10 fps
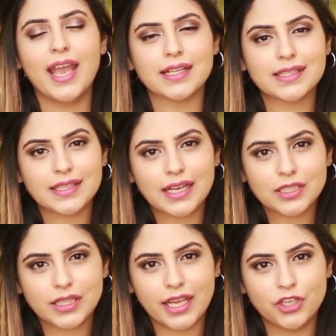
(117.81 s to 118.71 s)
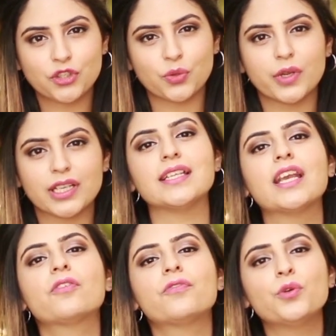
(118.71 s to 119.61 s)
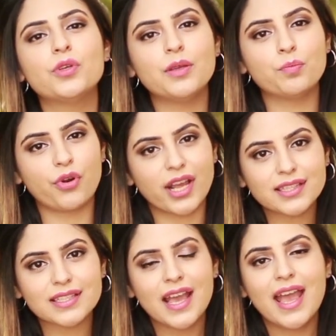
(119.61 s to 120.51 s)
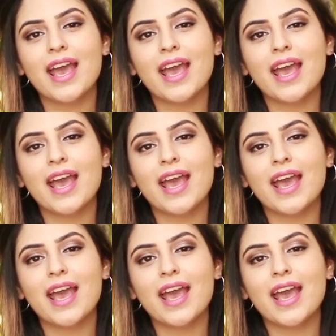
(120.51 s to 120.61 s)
and settle into it. Take a few deep breaths.